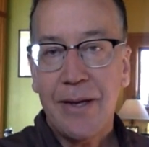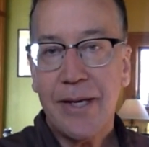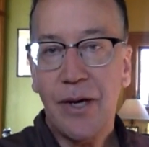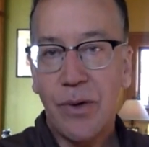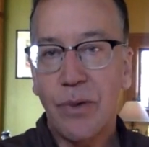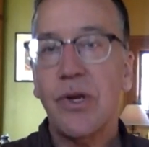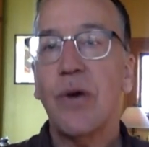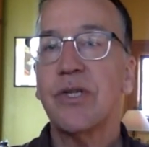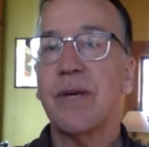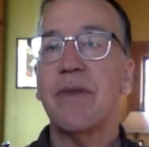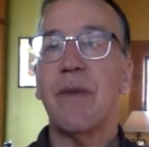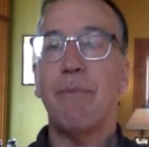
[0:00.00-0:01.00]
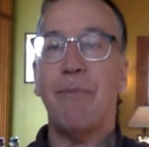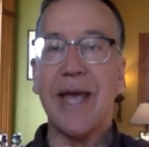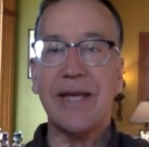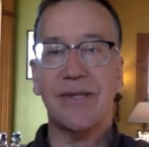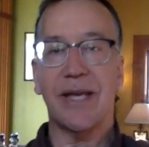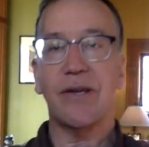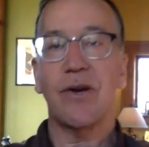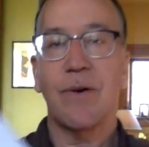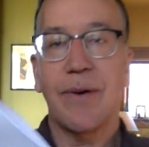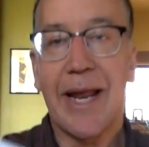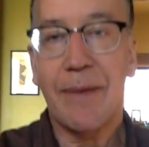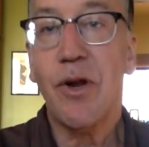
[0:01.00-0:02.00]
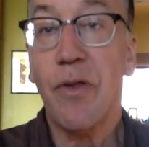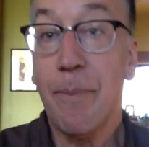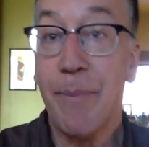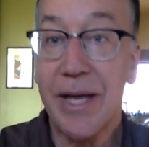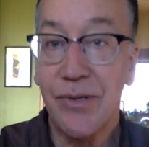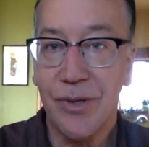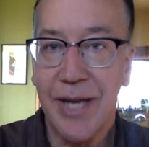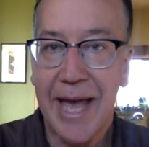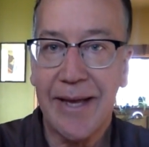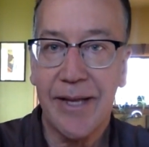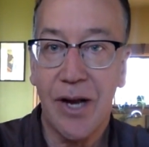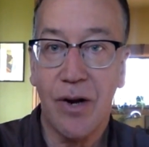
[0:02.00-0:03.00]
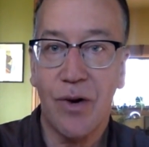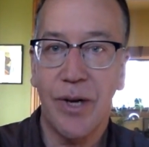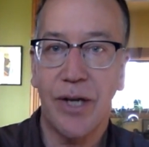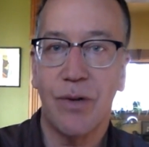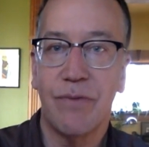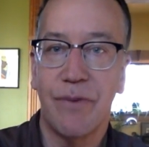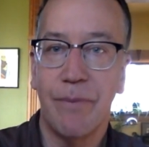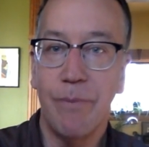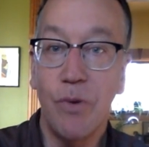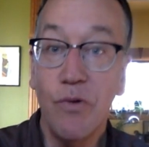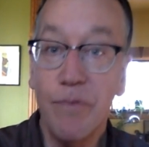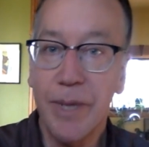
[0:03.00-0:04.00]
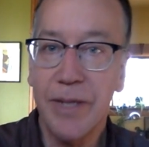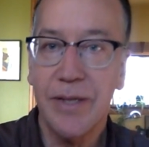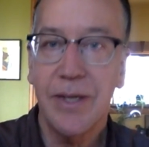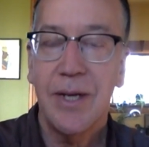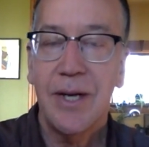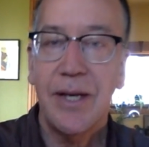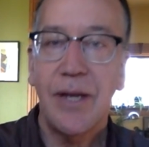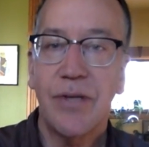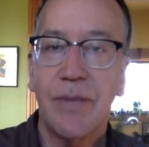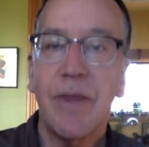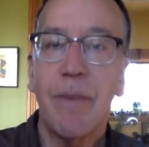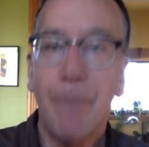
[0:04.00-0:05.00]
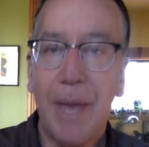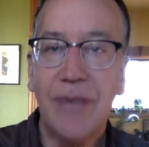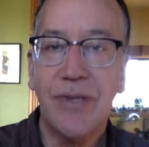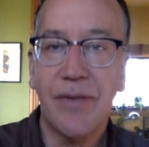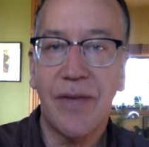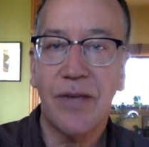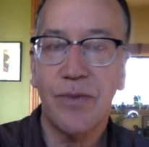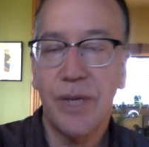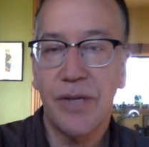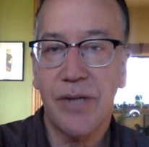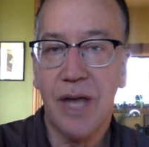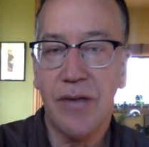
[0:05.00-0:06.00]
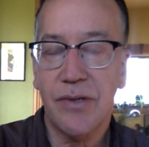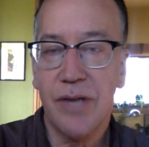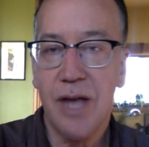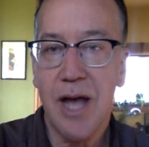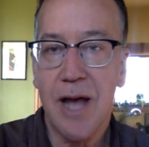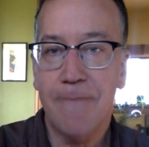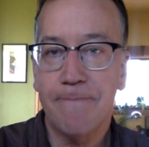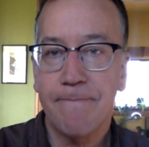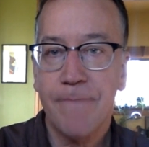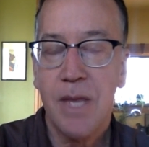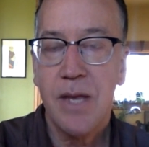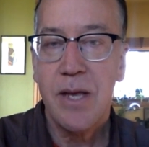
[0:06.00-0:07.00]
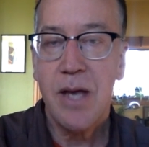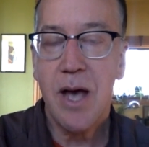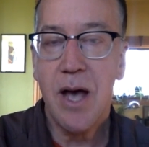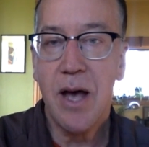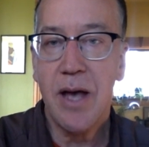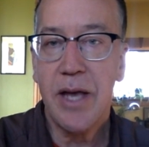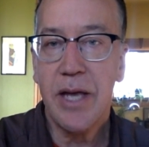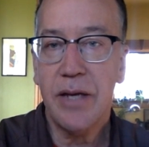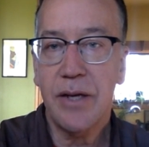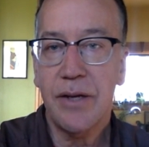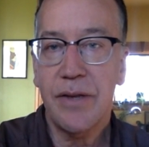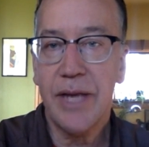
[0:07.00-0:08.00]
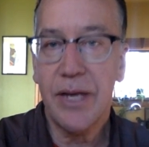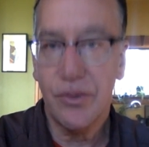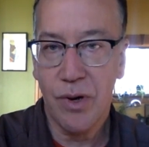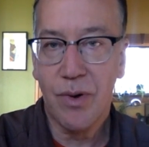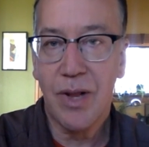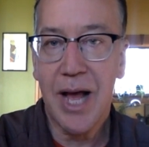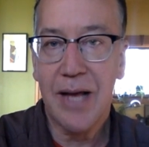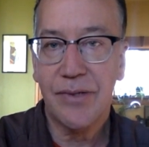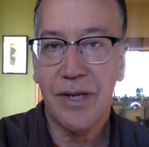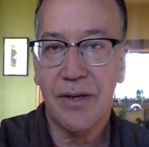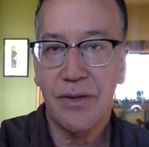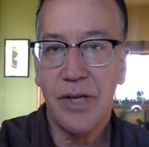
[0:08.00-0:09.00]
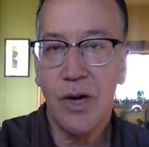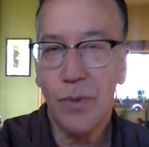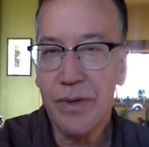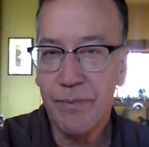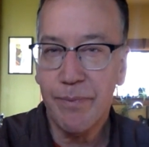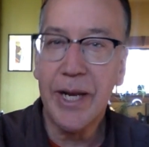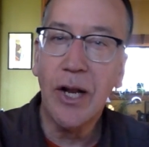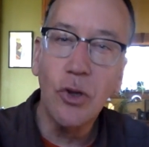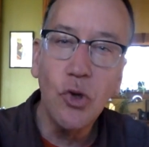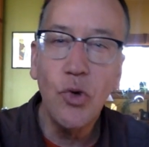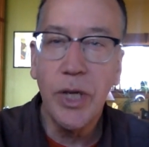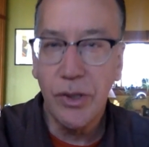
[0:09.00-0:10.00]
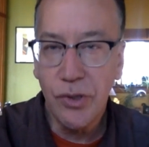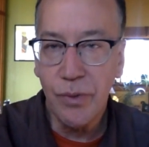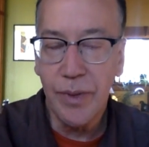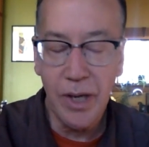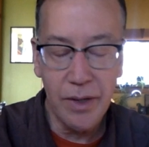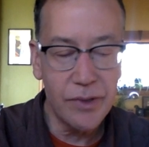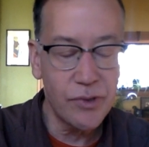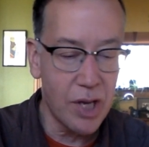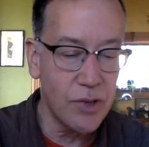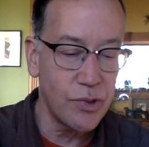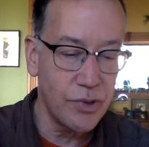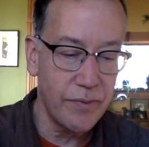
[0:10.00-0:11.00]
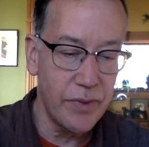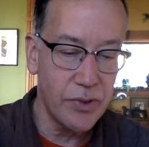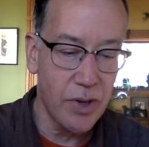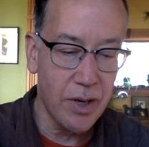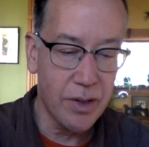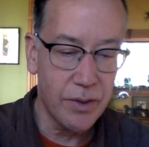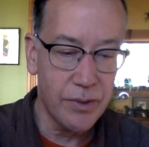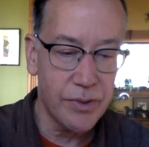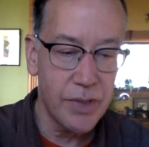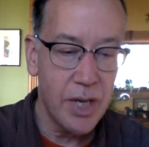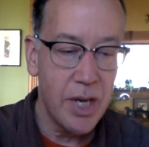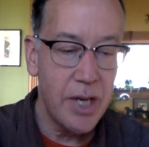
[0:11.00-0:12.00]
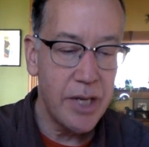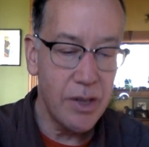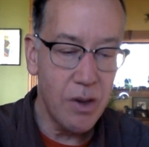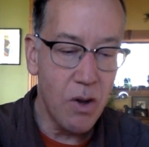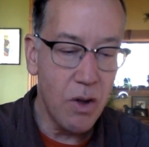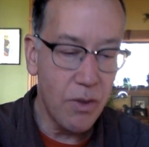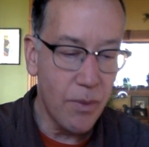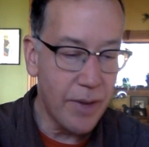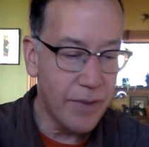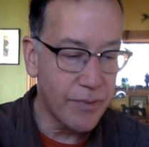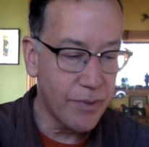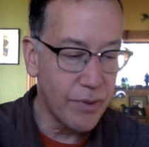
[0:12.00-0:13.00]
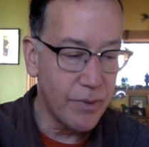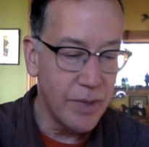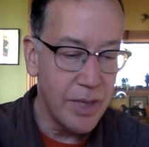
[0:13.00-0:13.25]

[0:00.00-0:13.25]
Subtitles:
Know some of the basic neuron. Know the basal ganglia are critical for movement. Some of the basic things we discussed in the intro class, and we've been alluding to in our discussions of these articles, all the way through.